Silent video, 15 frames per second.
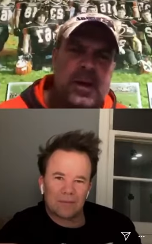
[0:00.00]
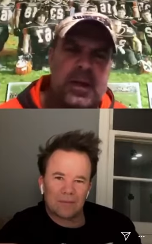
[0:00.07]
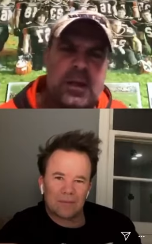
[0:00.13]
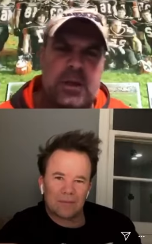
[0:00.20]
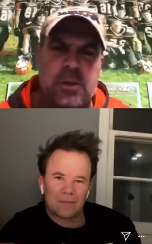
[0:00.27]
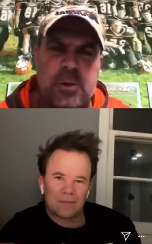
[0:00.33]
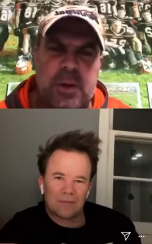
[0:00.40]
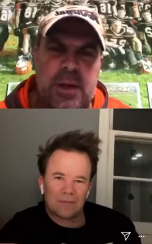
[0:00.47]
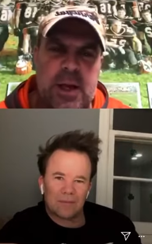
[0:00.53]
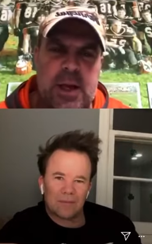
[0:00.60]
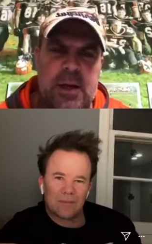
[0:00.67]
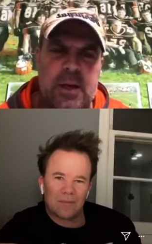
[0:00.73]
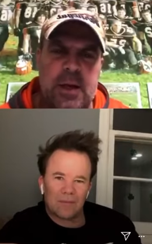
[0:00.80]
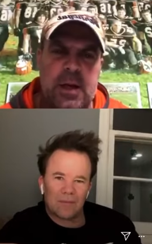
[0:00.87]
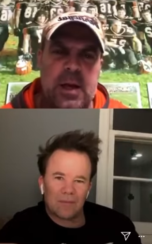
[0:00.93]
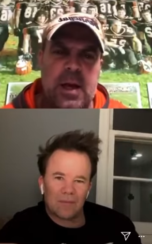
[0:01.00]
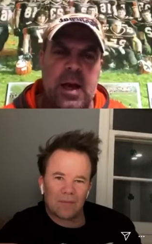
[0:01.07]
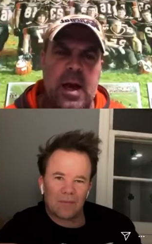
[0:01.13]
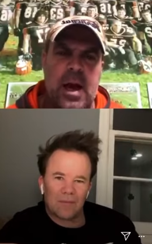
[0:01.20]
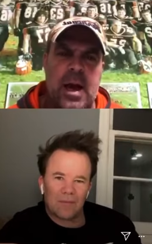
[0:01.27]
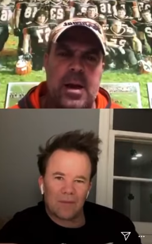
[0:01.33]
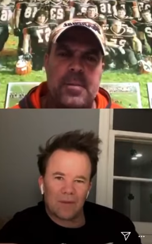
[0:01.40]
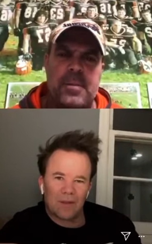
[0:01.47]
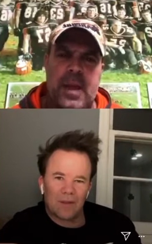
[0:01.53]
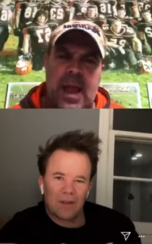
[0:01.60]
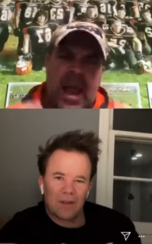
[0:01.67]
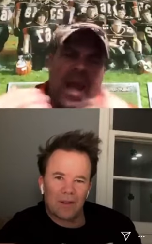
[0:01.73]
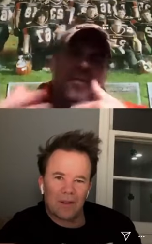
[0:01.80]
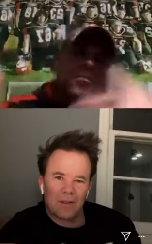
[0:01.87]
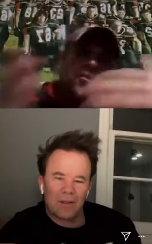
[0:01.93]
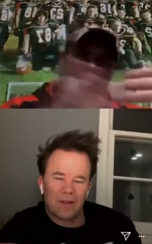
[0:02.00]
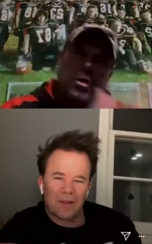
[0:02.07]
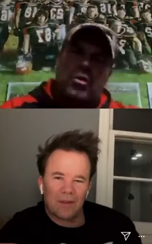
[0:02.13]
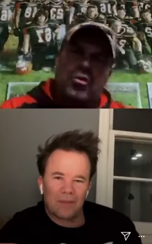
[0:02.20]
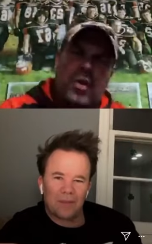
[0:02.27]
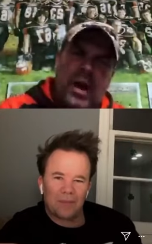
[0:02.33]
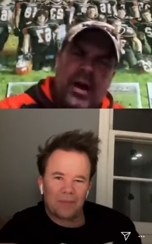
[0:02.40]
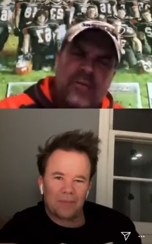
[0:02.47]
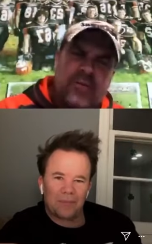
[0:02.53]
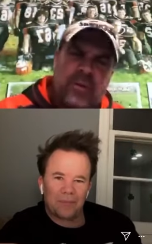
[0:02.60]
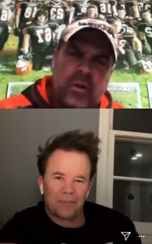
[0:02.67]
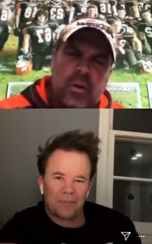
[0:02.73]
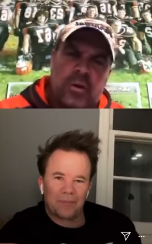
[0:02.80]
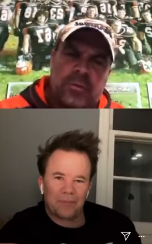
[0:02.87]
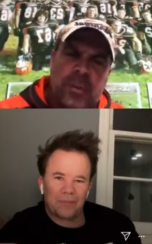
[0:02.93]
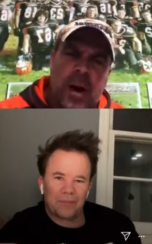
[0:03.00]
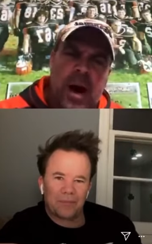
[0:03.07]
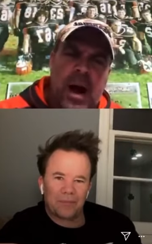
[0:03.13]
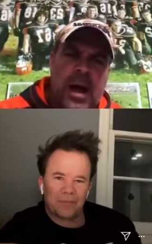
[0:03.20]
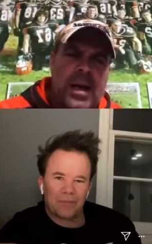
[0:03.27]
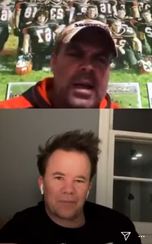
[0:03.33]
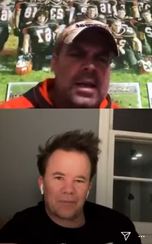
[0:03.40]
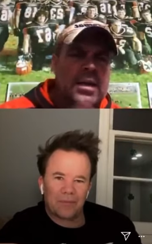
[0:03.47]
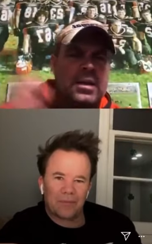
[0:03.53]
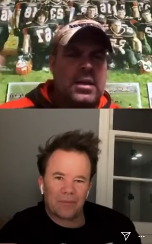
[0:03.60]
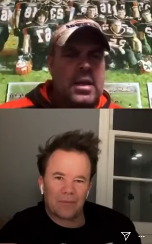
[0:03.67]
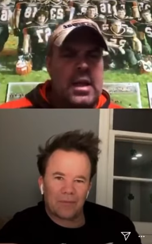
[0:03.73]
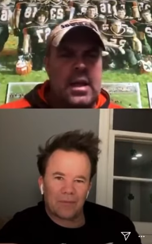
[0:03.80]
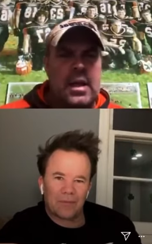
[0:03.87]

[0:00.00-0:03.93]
Speaker 1: to a kid um, after the draft goes by and say, you